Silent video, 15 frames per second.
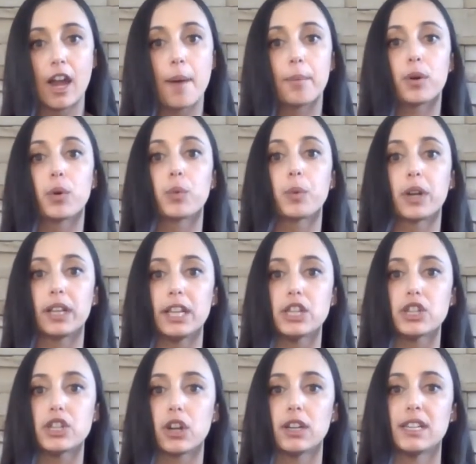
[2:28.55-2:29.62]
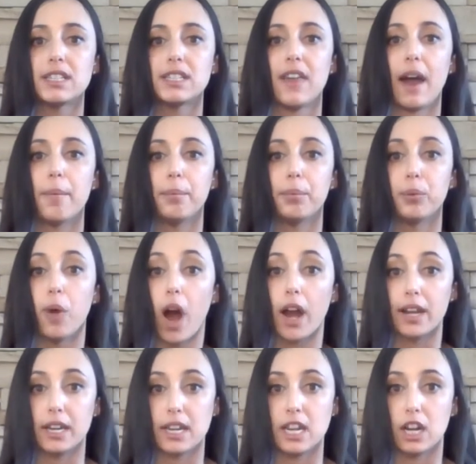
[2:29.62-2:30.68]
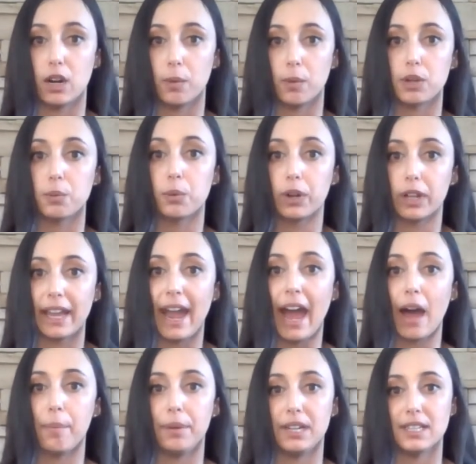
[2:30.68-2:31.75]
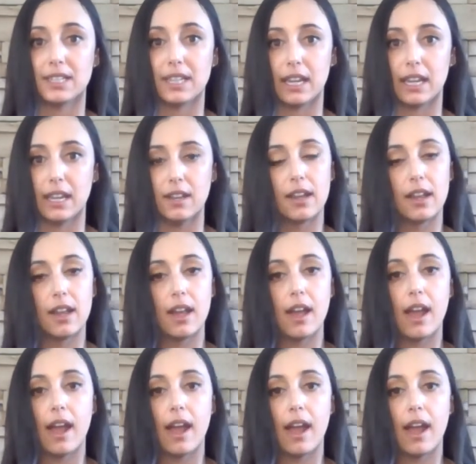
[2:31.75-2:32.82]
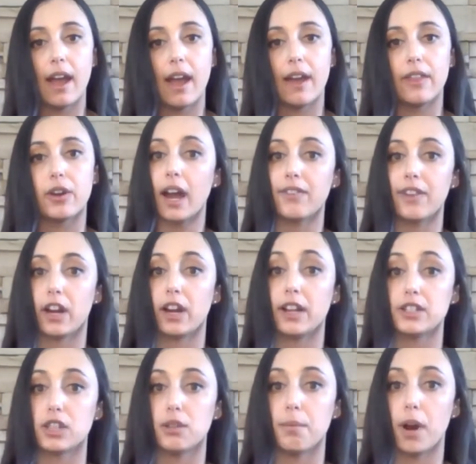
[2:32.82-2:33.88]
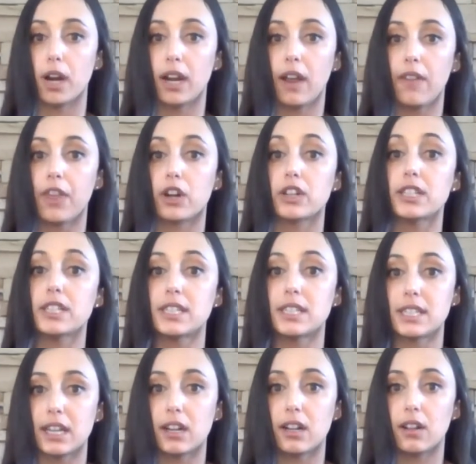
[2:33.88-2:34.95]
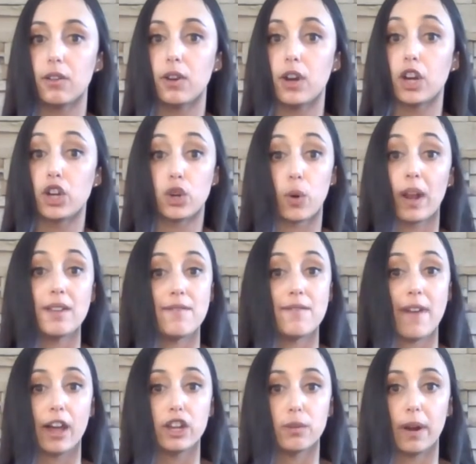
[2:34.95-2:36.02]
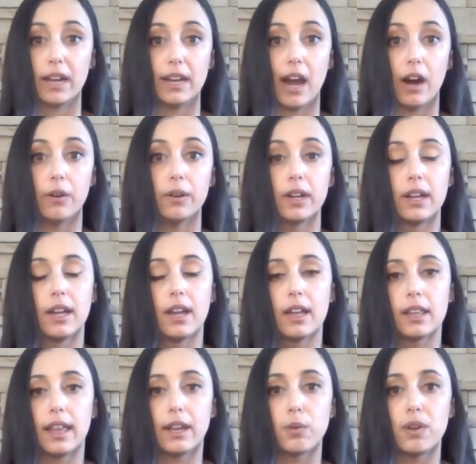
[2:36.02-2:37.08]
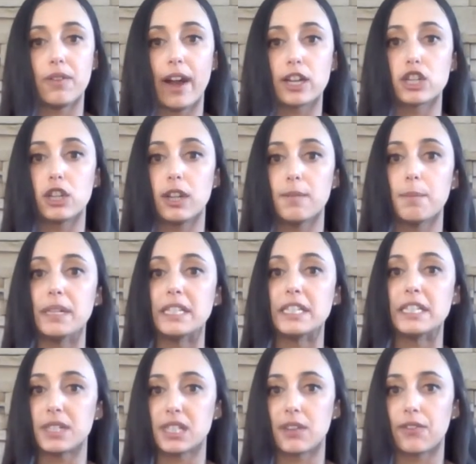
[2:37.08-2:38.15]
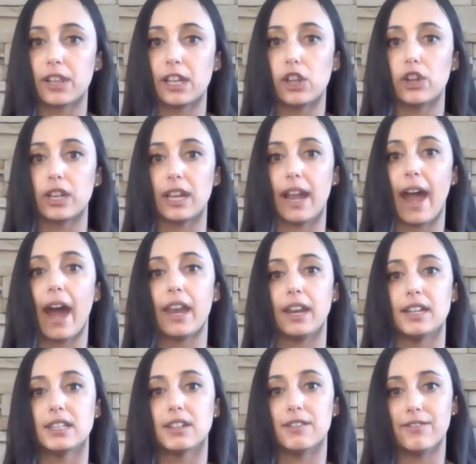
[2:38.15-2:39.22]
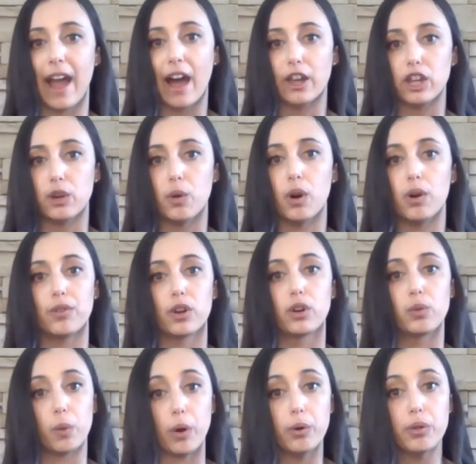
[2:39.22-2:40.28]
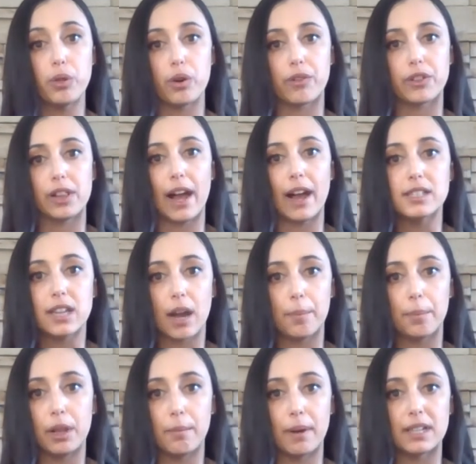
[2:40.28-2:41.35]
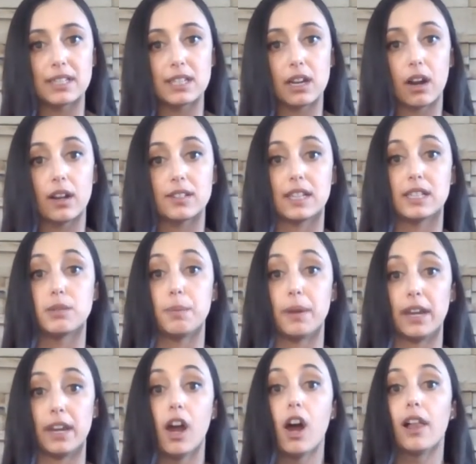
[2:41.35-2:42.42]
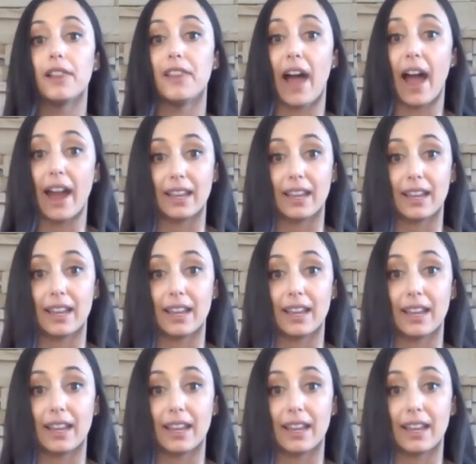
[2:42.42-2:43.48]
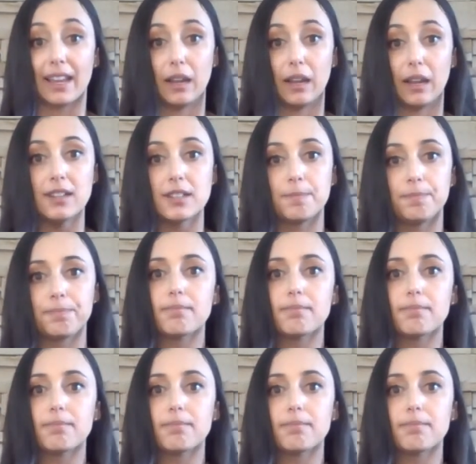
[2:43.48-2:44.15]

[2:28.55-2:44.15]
But we're really starting to see that broaden here, which I'm really happy to see. And there are a lot of areas in the market that are still a great value right now. Like we've actually been specifically looking at adding to value over growth over the last couple of months here as it's been lagging behind.